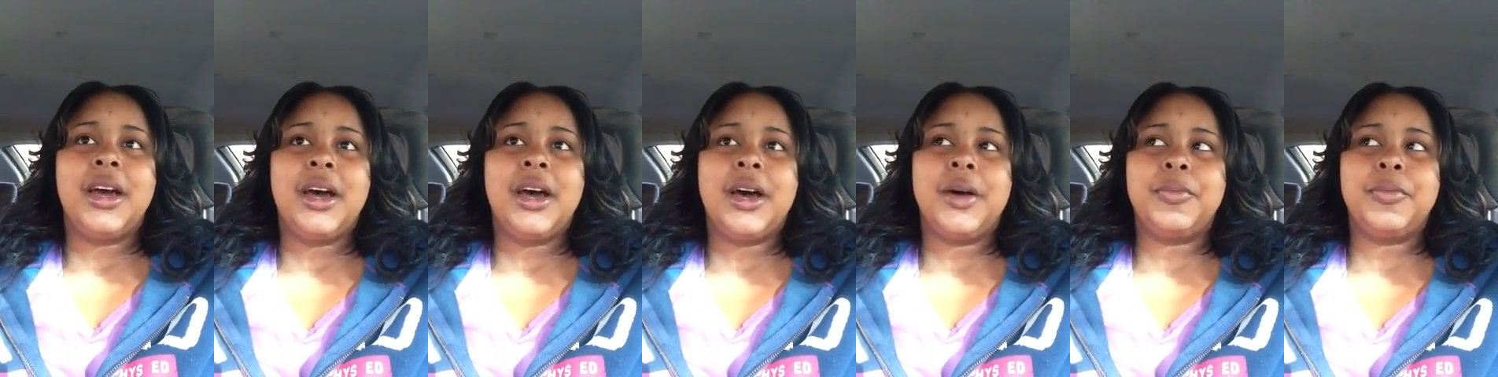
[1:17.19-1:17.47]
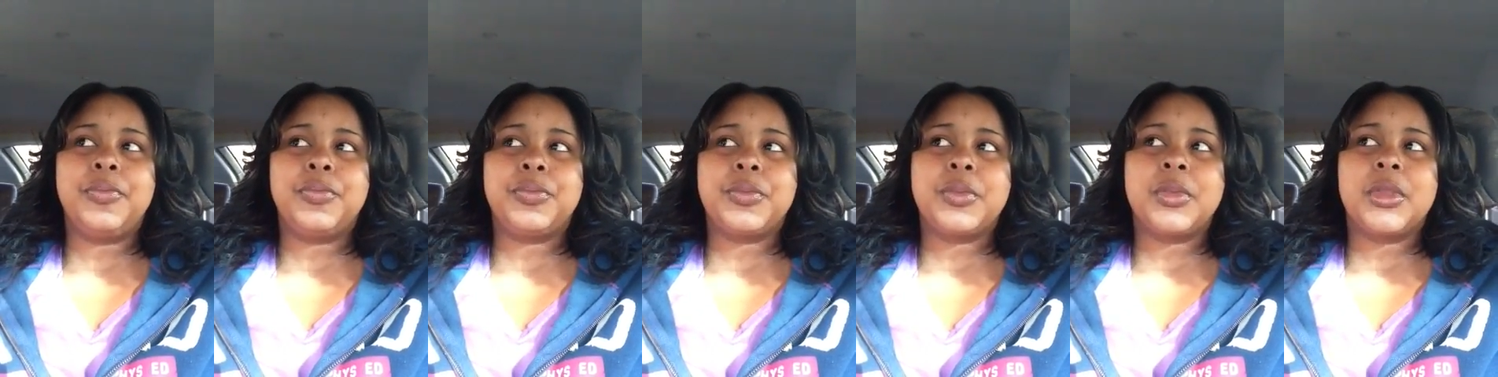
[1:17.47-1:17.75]

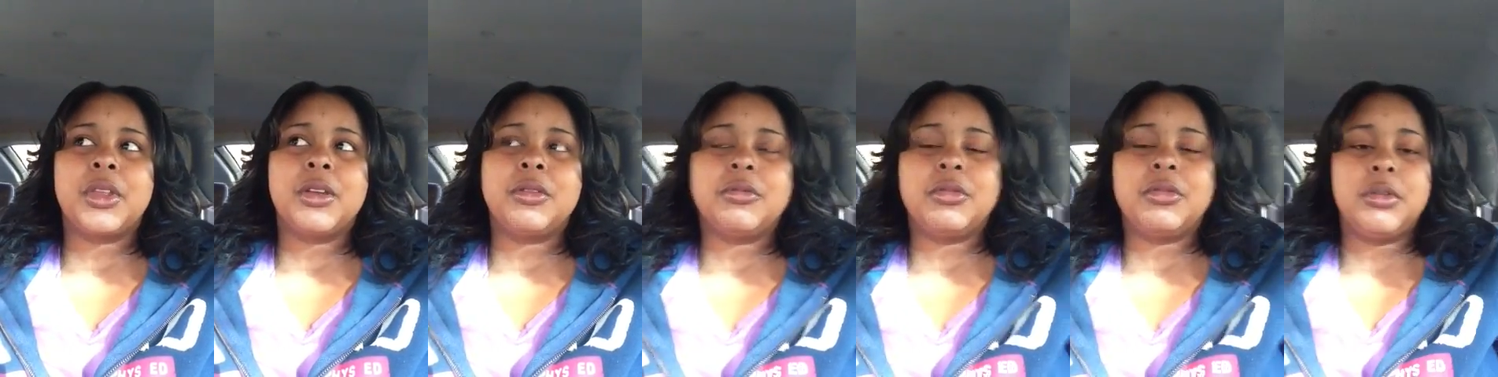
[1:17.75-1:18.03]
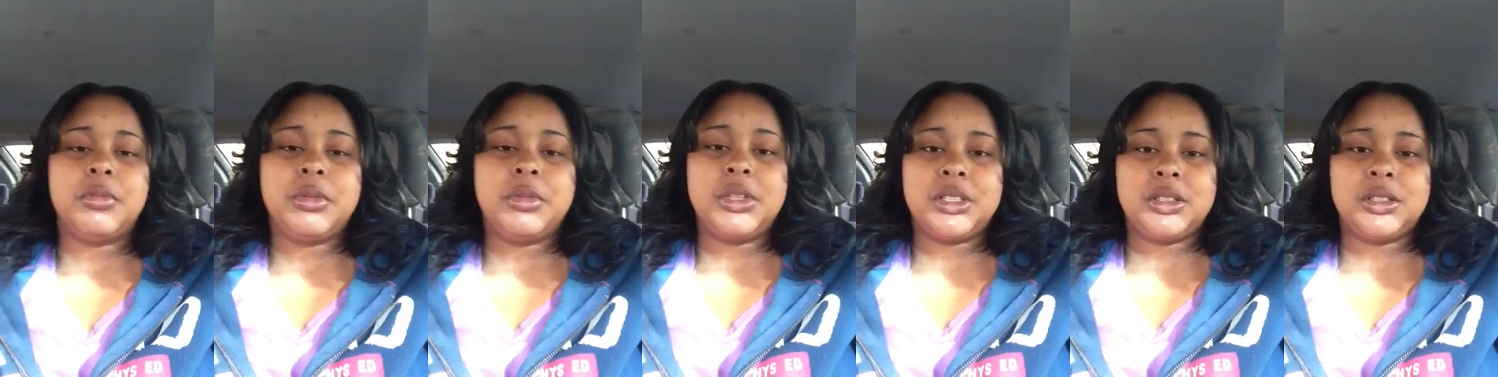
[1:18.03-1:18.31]
When
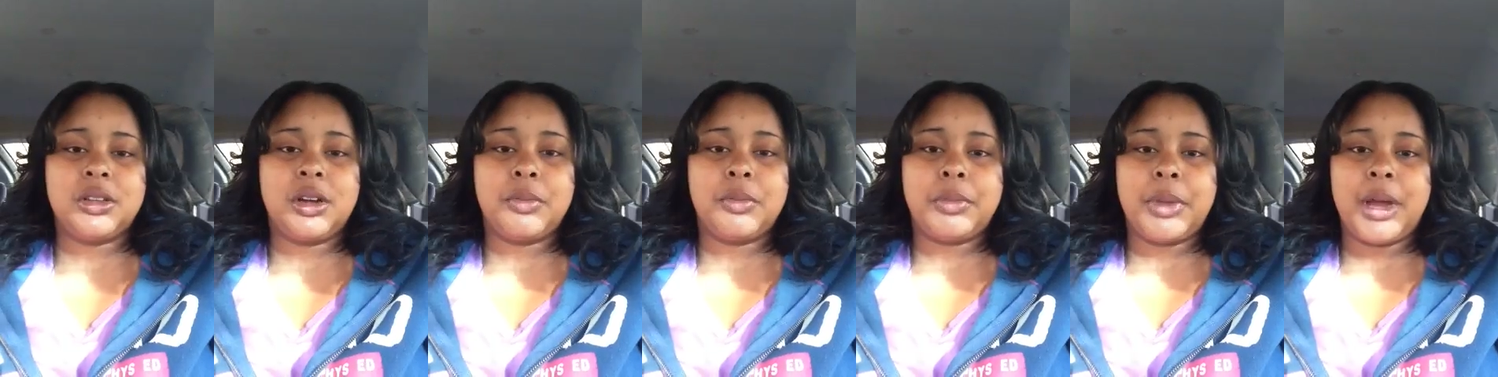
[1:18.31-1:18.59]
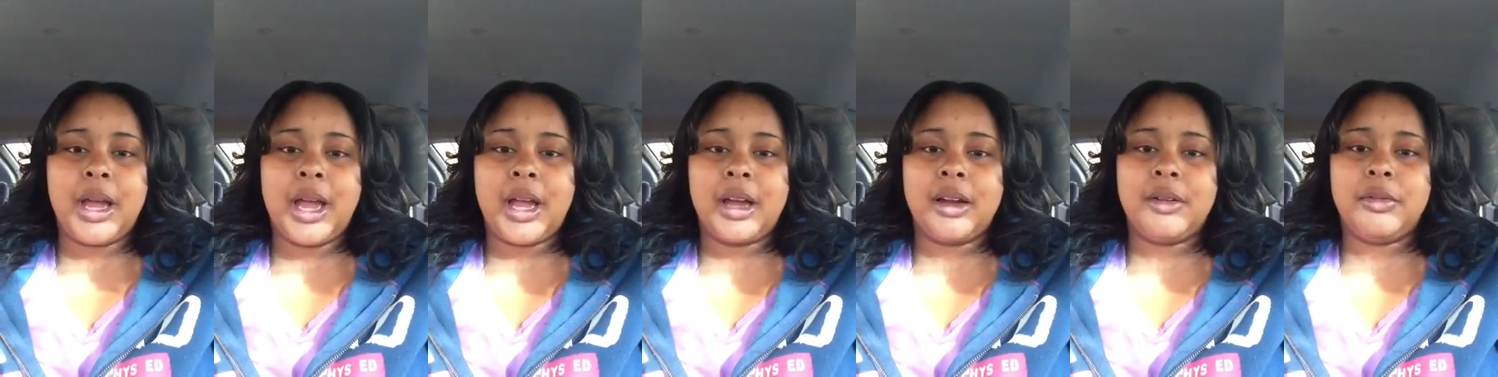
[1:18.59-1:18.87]
we start
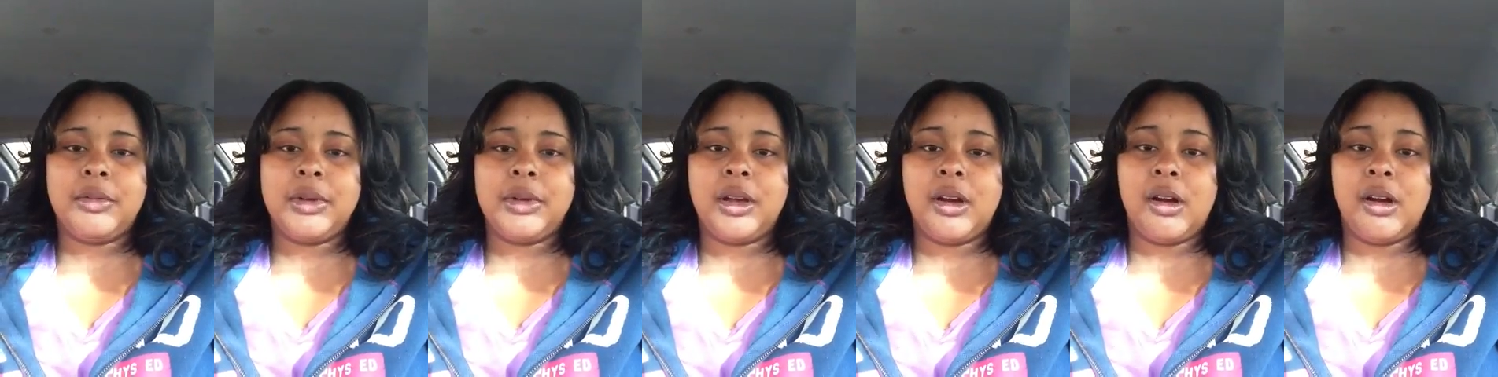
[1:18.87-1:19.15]
back, we